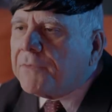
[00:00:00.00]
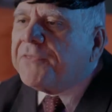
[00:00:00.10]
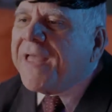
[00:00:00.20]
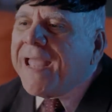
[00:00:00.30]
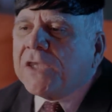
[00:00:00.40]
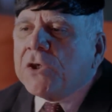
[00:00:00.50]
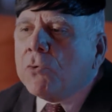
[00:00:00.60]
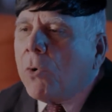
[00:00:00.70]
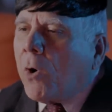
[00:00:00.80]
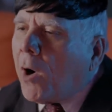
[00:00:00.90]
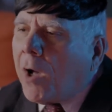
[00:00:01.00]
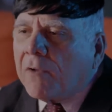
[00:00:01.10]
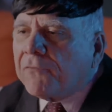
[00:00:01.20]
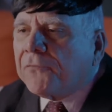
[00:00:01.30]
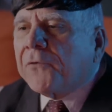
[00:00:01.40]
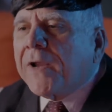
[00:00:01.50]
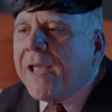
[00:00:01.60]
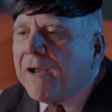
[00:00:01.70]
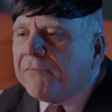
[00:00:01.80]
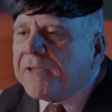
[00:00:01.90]
Thank you all for
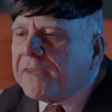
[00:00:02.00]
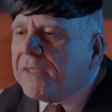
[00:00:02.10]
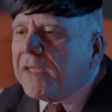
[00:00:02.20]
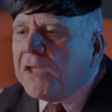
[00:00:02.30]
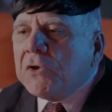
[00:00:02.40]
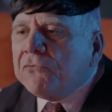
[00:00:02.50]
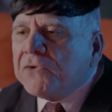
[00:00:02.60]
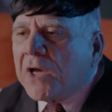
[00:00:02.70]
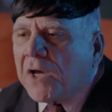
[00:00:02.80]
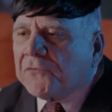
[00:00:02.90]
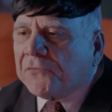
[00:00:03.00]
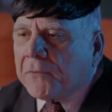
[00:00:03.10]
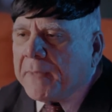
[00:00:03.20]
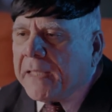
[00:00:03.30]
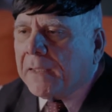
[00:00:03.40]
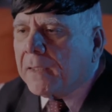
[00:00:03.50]
everything you've done for me.